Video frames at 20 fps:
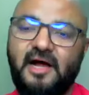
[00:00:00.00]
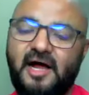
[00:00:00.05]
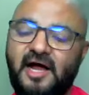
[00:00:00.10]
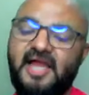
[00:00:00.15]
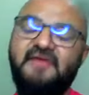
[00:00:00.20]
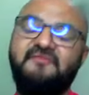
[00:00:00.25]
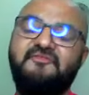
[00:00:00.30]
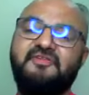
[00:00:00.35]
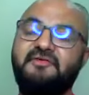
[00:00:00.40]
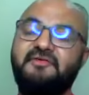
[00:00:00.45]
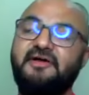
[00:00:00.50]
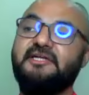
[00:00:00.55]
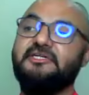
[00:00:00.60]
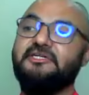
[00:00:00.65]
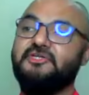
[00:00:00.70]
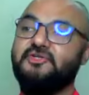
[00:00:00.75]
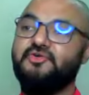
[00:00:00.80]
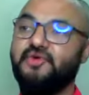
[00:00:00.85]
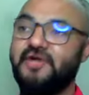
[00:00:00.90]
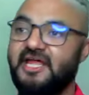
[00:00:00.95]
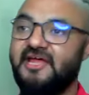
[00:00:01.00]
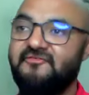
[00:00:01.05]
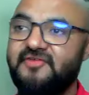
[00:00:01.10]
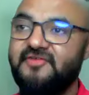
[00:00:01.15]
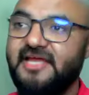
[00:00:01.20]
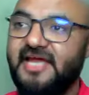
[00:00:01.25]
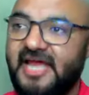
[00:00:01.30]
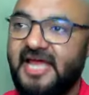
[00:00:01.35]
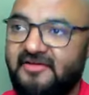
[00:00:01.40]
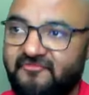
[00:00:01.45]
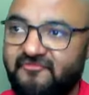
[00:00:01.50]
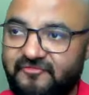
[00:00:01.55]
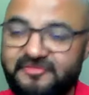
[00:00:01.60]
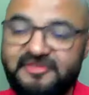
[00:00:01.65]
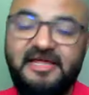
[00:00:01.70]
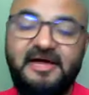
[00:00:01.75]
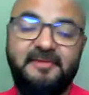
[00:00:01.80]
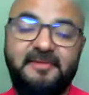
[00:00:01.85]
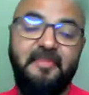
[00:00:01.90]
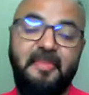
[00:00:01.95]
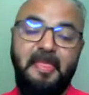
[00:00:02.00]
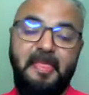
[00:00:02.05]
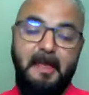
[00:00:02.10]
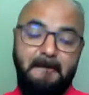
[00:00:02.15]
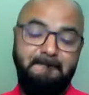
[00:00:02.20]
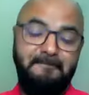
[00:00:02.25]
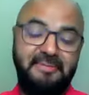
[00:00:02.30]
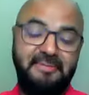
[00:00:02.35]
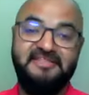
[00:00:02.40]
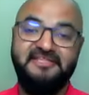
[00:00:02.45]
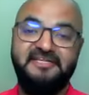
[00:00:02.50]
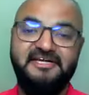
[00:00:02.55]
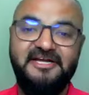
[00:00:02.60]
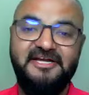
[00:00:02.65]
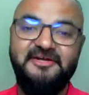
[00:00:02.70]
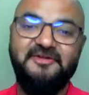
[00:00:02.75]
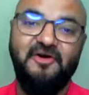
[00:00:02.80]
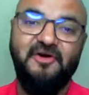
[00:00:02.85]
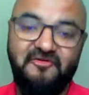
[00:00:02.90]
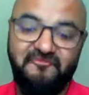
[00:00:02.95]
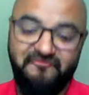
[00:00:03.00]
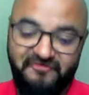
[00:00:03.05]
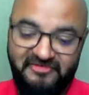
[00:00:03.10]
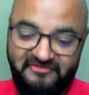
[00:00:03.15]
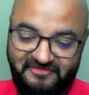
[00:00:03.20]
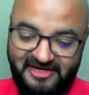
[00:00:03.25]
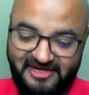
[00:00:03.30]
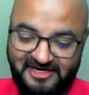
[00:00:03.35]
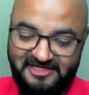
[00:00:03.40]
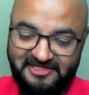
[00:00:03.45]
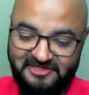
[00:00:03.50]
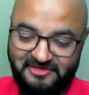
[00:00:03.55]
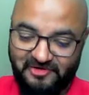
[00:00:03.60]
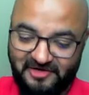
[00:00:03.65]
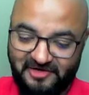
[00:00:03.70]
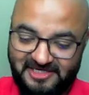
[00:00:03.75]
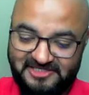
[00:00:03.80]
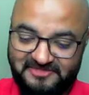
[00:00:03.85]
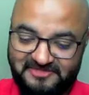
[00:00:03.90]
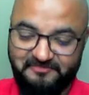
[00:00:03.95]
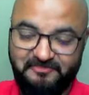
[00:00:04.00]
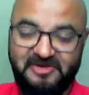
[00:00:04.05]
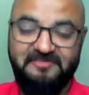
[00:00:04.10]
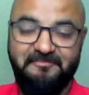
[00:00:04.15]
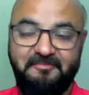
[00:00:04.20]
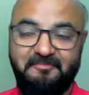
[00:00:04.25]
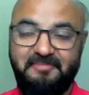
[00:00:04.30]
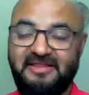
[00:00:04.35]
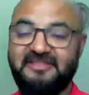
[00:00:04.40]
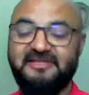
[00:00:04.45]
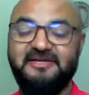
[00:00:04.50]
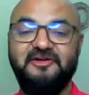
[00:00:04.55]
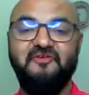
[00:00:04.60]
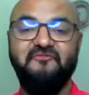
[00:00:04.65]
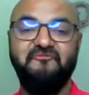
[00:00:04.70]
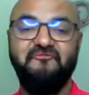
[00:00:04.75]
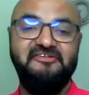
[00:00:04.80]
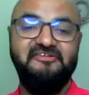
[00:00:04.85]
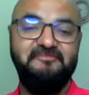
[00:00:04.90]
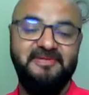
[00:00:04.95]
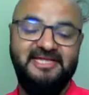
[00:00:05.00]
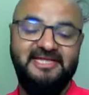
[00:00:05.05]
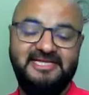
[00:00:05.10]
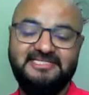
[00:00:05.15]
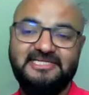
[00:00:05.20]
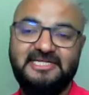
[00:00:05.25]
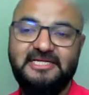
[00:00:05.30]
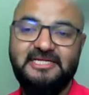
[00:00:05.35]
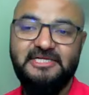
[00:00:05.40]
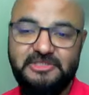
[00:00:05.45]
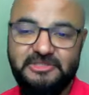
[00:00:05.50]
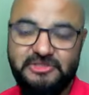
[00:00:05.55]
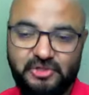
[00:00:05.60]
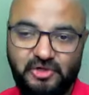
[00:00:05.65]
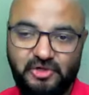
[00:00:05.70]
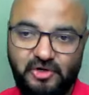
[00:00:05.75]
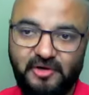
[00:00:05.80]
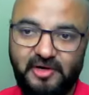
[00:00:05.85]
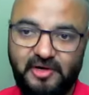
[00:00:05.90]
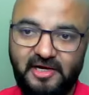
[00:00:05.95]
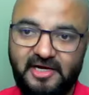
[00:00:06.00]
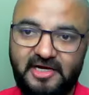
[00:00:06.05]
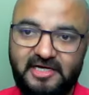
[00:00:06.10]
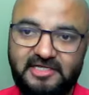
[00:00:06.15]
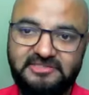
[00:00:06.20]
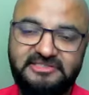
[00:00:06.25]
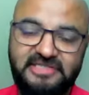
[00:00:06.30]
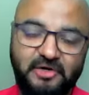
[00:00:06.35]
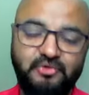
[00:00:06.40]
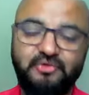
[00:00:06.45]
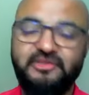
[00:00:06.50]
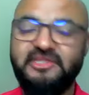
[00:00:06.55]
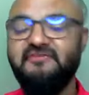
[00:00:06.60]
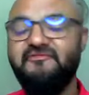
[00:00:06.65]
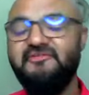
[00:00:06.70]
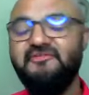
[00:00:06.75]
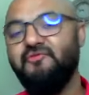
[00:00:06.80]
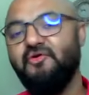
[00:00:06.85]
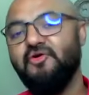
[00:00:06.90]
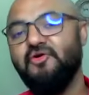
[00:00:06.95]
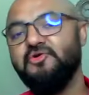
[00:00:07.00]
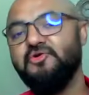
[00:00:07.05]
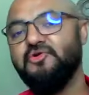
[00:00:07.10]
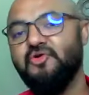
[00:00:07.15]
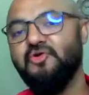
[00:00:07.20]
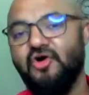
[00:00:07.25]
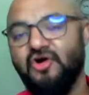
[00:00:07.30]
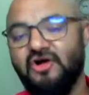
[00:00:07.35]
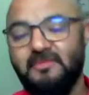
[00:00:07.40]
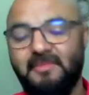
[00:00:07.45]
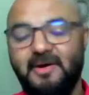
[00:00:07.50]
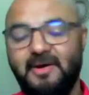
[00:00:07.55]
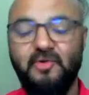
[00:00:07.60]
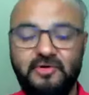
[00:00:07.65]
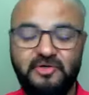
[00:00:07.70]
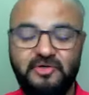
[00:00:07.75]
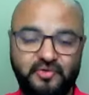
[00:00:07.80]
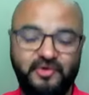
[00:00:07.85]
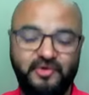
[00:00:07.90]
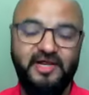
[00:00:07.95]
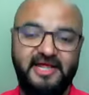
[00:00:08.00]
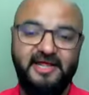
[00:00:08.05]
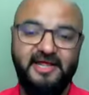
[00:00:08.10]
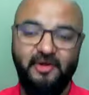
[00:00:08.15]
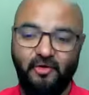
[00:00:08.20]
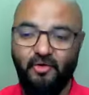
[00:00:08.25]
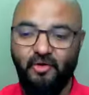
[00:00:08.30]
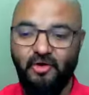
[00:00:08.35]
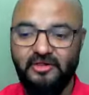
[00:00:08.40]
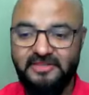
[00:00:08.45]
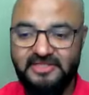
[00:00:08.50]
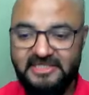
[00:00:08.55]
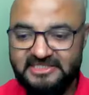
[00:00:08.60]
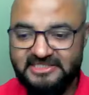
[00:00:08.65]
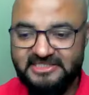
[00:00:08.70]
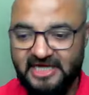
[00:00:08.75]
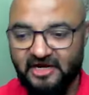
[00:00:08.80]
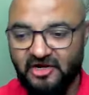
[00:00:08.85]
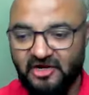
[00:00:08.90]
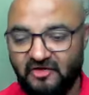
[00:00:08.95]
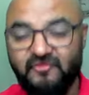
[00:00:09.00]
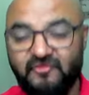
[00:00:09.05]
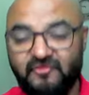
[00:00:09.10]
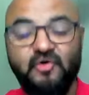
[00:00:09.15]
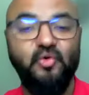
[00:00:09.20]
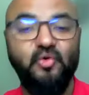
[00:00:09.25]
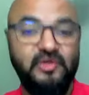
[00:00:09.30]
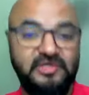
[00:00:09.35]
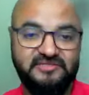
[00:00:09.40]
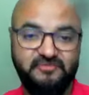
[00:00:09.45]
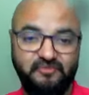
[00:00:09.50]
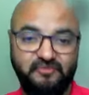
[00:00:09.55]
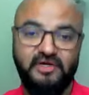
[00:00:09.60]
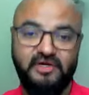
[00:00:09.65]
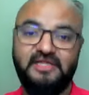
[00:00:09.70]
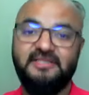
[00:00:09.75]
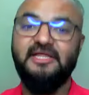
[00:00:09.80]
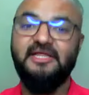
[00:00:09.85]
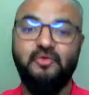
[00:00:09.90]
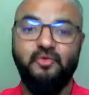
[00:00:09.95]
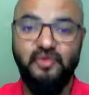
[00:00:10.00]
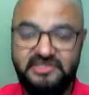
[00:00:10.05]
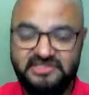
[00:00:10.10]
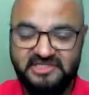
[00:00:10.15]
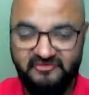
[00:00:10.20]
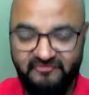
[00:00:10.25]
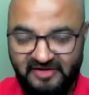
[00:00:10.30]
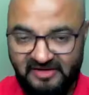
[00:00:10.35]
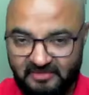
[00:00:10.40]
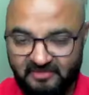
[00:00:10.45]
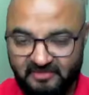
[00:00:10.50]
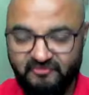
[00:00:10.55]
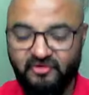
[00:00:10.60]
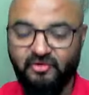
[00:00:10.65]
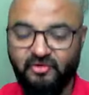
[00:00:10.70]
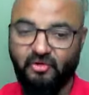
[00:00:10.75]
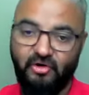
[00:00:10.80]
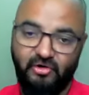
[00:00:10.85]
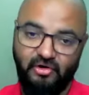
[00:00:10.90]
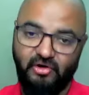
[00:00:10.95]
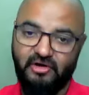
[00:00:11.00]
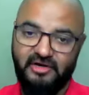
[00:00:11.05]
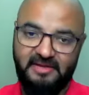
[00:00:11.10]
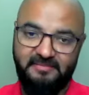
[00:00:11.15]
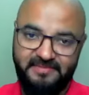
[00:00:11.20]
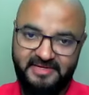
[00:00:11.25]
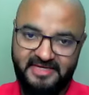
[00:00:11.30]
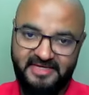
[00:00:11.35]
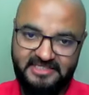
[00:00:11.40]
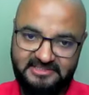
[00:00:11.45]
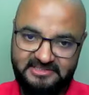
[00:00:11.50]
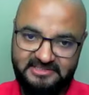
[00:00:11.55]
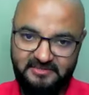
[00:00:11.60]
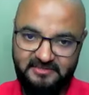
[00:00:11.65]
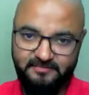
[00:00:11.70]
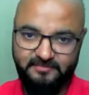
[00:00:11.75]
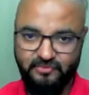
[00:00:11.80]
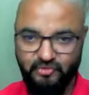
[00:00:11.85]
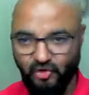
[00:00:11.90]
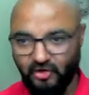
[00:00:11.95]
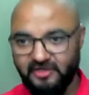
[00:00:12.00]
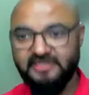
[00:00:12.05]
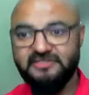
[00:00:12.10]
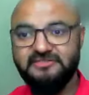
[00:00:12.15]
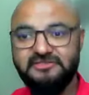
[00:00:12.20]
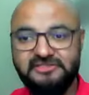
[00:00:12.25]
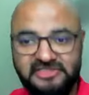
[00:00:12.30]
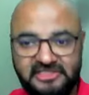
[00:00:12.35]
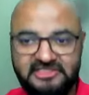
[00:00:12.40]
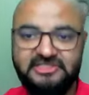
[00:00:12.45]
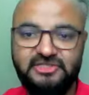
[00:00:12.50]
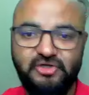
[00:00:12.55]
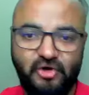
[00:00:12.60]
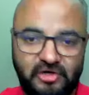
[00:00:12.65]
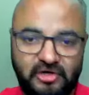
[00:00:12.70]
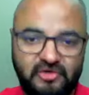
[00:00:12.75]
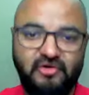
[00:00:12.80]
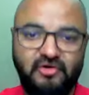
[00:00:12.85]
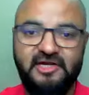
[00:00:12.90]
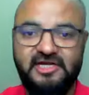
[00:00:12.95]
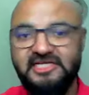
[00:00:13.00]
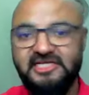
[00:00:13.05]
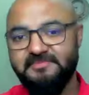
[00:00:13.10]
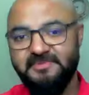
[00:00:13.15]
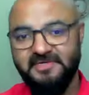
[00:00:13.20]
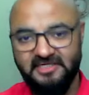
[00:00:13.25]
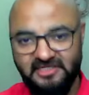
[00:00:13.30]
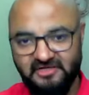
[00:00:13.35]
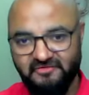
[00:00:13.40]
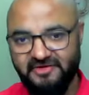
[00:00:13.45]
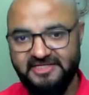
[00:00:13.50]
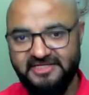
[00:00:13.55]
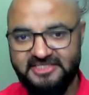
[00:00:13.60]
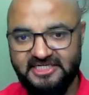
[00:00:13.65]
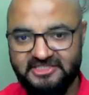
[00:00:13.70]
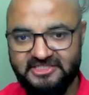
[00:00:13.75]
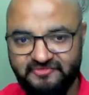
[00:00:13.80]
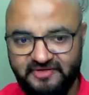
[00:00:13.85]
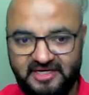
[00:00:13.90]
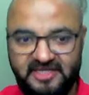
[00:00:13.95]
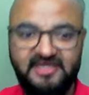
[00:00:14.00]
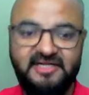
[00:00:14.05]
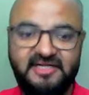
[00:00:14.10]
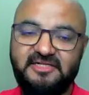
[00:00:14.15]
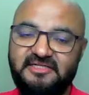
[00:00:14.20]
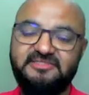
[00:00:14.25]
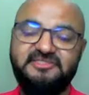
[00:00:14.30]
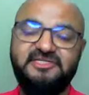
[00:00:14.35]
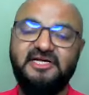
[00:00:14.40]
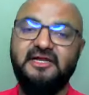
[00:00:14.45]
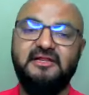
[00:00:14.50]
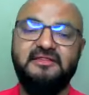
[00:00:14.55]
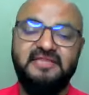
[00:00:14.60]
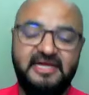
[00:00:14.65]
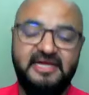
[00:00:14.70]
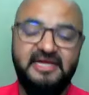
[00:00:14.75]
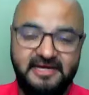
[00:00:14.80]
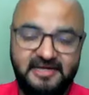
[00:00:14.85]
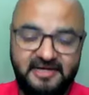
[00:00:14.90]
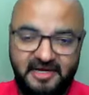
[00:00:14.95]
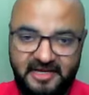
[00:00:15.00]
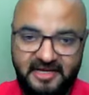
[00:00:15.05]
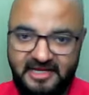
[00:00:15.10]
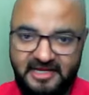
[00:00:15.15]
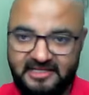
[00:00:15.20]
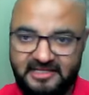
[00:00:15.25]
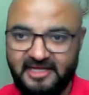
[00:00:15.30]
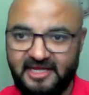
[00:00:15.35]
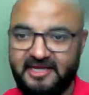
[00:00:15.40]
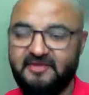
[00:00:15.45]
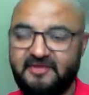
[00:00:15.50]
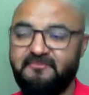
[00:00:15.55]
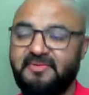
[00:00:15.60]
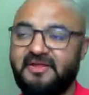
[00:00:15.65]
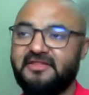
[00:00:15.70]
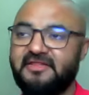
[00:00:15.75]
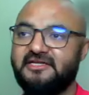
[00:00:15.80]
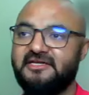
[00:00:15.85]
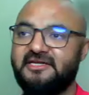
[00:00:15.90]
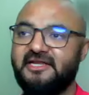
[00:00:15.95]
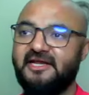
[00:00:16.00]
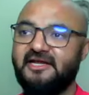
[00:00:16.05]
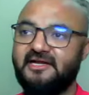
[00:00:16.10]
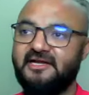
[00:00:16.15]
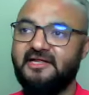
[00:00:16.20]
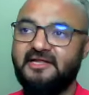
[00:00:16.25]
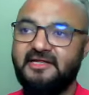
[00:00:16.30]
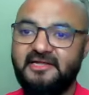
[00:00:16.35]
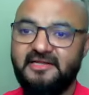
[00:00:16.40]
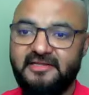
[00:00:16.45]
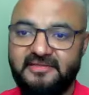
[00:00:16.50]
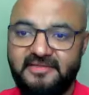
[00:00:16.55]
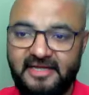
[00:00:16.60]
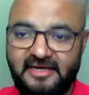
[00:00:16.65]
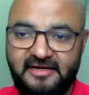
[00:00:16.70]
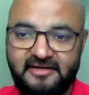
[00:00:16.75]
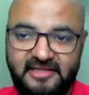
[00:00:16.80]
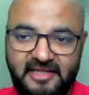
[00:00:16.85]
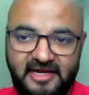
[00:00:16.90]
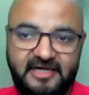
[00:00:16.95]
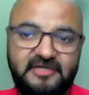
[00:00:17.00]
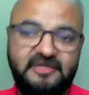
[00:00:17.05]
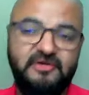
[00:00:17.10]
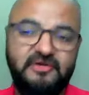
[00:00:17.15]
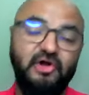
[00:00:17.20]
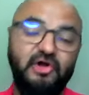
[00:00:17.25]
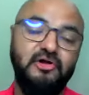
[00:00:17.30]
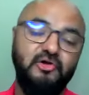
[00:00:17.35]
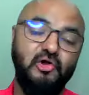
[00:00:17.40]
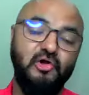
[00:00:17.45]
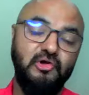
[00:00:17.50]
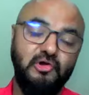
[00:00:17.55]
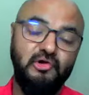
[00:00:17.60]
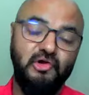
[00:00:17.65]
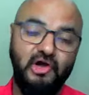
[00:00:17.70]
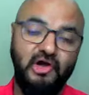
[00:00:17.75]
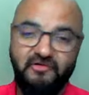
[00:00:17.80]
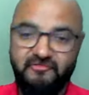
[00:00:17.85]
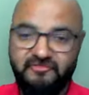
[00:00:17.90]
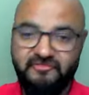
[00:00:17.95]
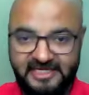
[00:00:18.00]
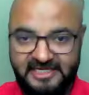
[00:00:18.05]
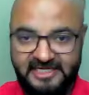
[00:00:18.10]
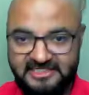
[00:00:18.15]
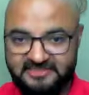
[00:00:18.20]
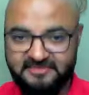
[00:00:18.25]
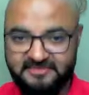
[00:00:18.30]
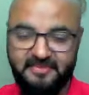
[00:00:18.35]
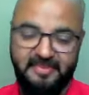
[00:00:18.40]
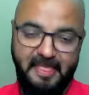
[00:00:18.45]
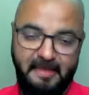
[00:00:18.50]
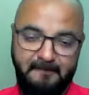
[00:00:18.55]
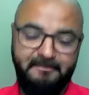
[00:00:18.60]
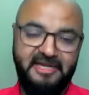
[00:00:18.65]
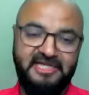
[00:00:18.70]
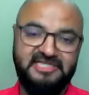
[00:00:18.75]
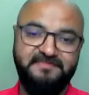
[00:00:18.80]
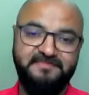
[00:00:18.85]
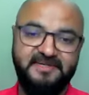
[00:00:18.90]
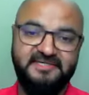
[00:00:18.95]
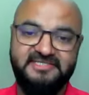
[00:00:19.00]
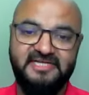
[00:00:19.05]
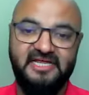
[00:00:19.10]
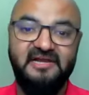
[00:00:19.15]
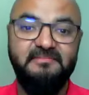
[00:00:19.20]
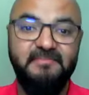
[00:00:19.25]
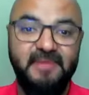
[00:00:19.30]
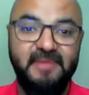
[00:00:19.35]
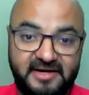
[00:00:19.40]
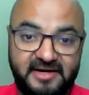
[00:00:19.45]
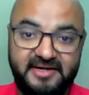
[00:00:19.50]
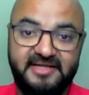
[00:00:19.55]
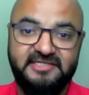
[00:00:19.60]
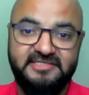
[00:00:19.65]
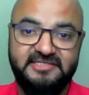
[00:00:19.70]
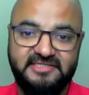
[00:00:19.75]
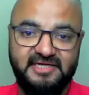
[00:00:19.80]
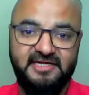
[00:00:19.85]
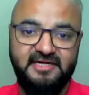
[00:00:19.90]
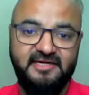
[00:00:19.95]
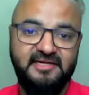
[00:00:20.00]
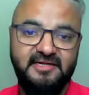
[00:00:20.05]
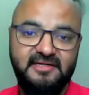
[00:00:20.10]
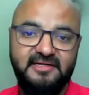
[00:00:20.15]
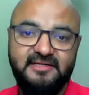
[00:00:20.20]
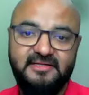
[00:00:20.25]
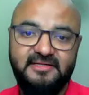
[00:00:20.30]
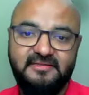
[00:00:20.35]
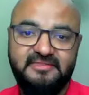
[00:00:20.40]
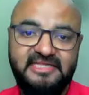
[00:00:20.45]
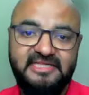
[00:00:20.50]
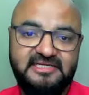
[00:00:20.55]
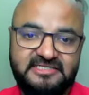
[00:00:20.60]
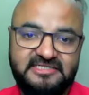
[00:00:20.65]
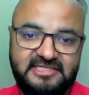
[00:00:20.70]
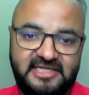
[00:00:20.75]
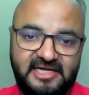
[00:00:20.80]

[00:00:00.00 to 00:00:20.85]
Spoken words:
Hi everyone, today we have the president of Vivekanand College, president of VBS. So Jagruti, we want to talk about today all these kind of roles. What are the roles available for all MBAs, not in just your college, but otherwise as well, general secretary, then president, then there are lot of sales, placement cell, marketing cell, this